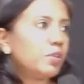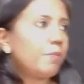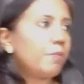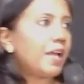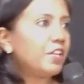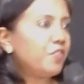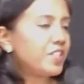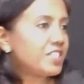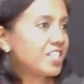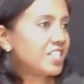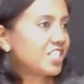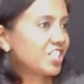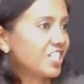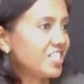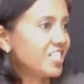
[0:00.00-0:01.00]
The
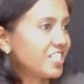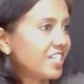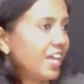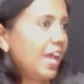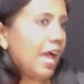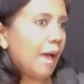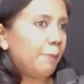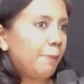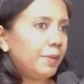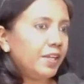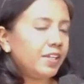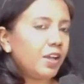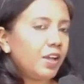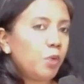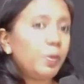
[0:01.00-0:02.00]
manifestation is happening now.